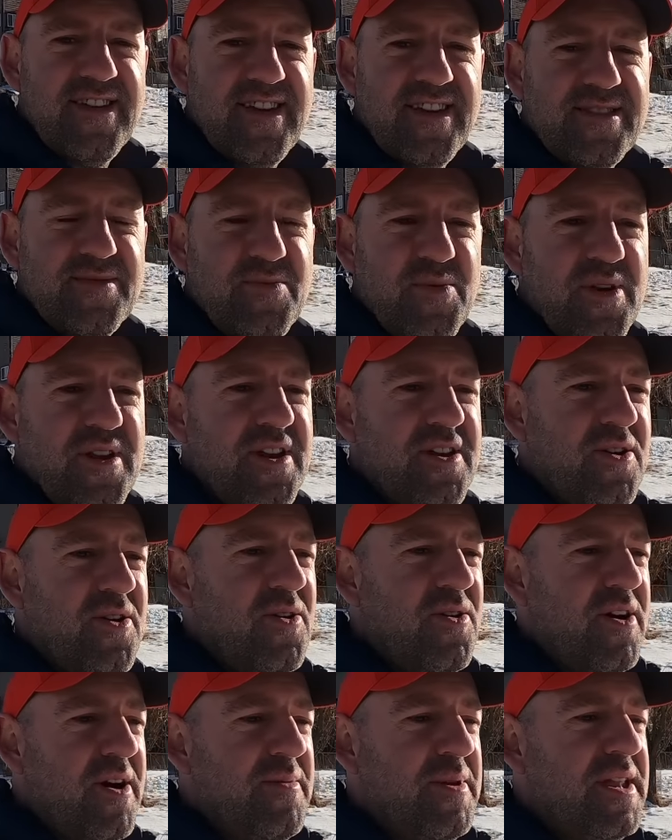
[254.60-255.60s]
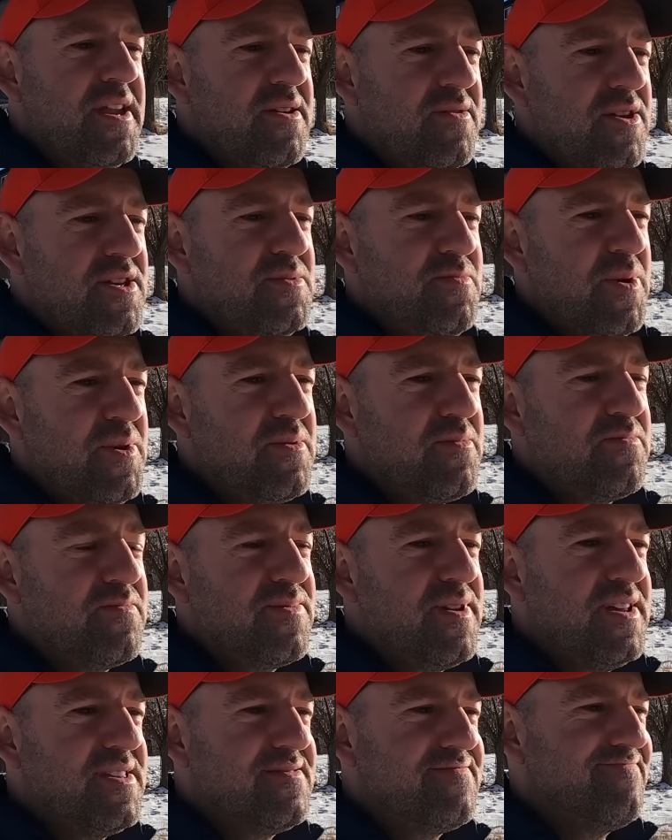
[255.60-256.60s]
It's pretty cold. I mean, it, has been,
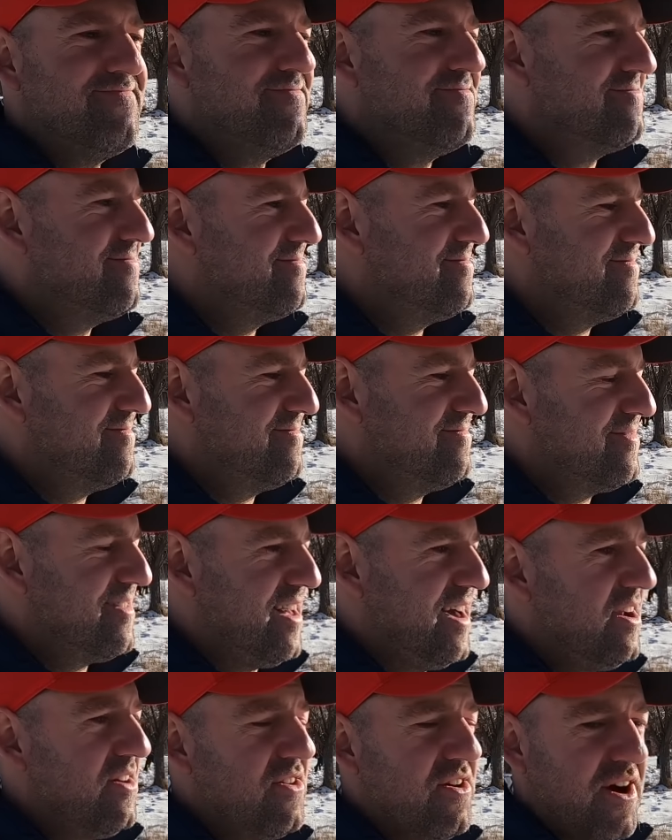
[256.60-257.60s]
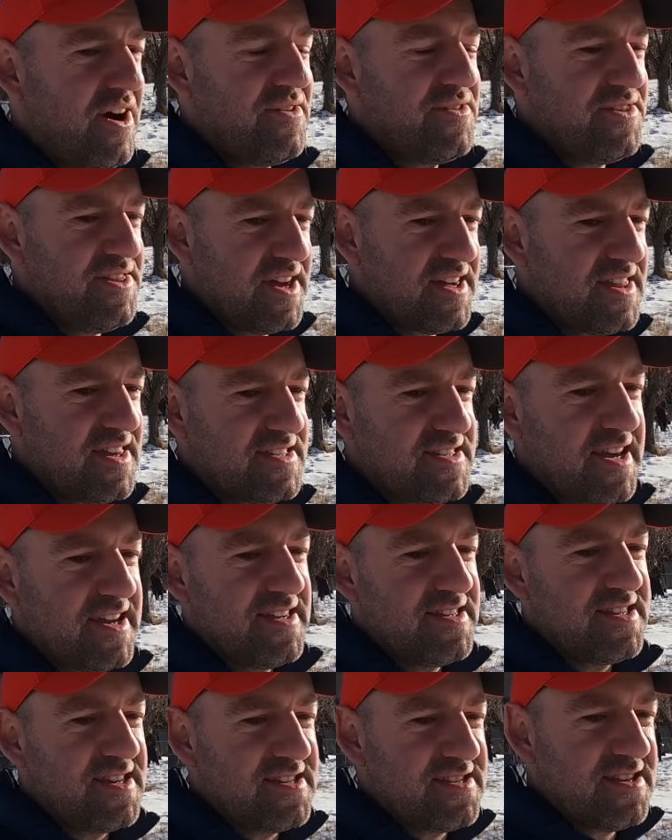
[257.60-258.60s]
it, I don't know how thick this
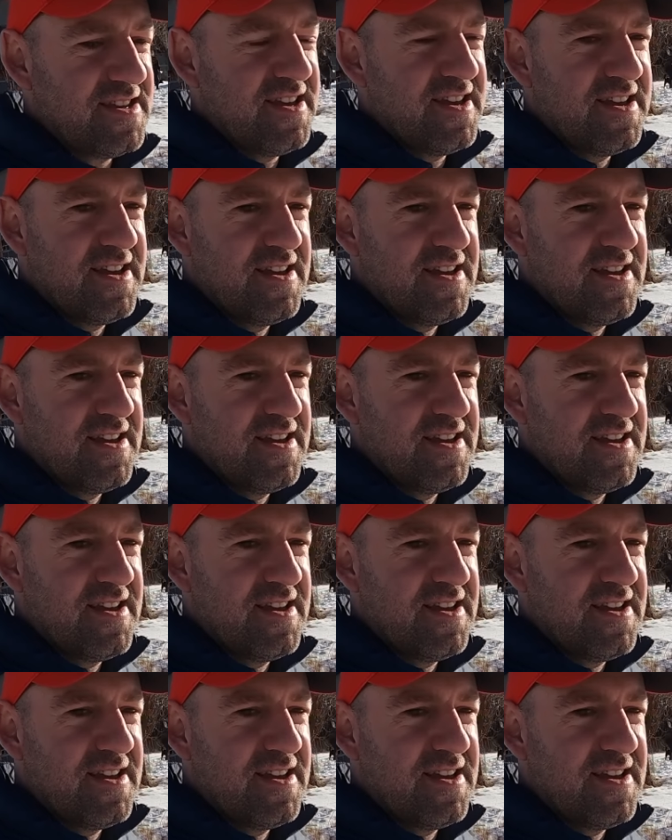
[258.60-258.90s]
ice is,